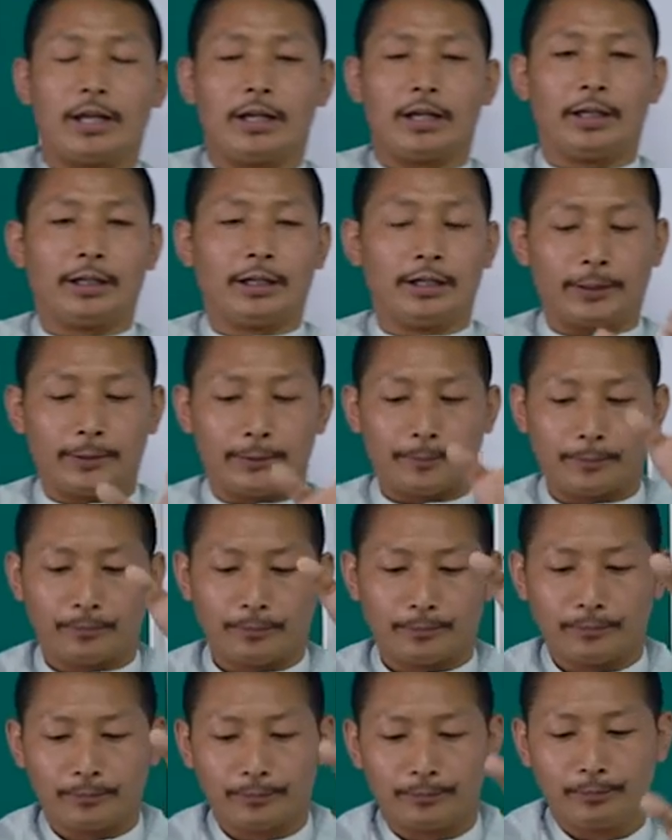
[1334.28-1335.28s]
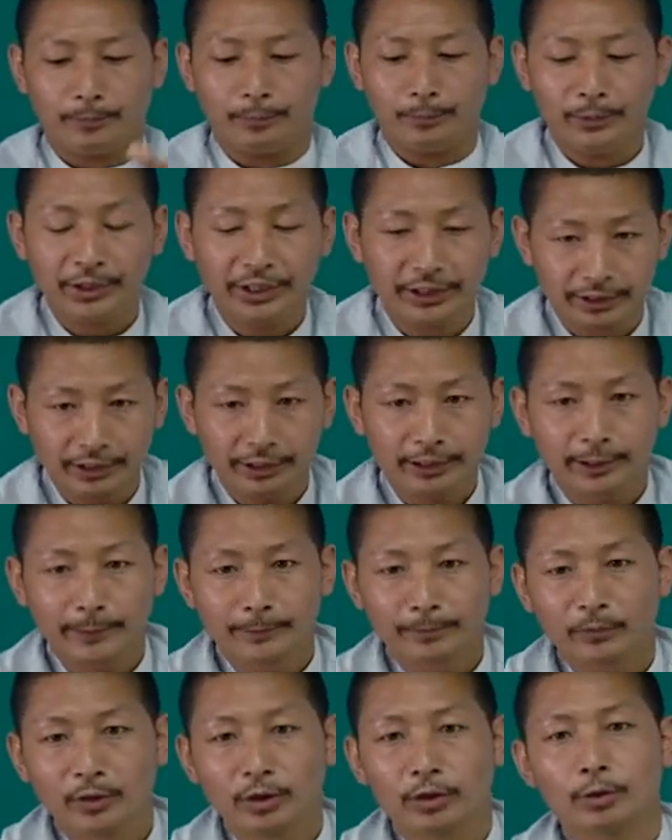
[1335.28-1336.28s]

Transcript: uh, milk,